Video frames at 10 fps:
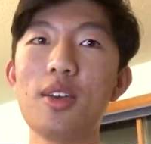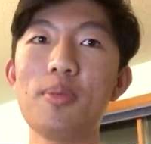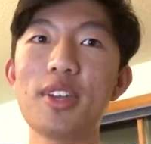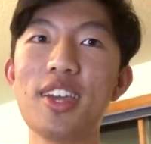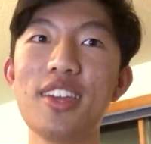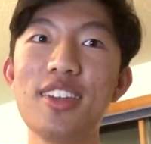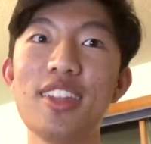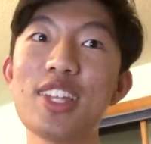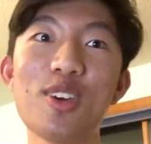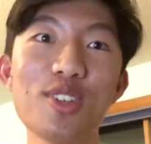But again,
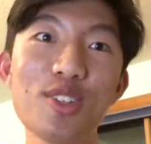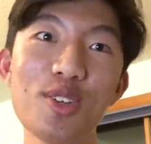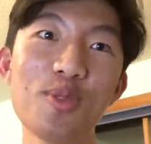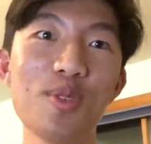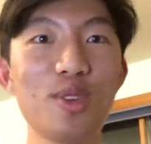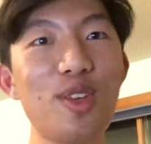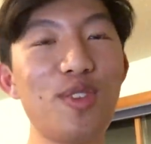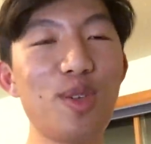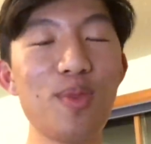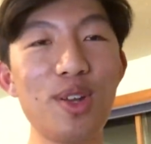that's hard to do when you live
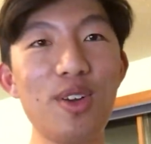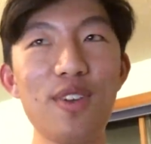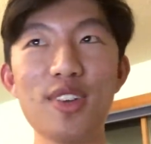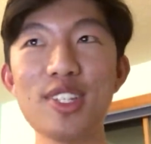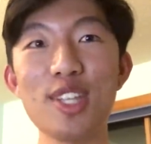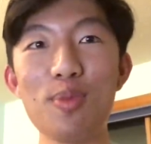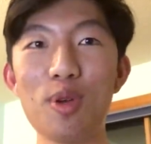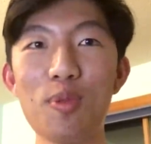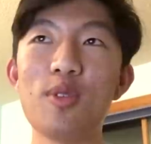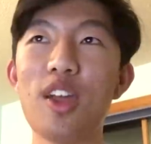in the middle of a
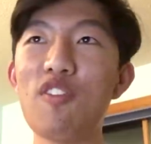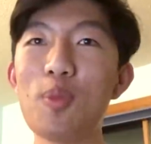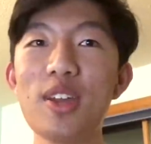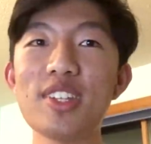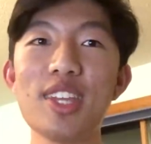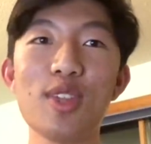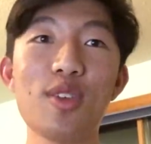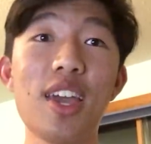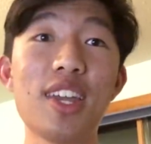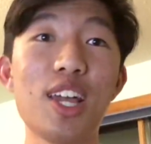suburb where everybody is either an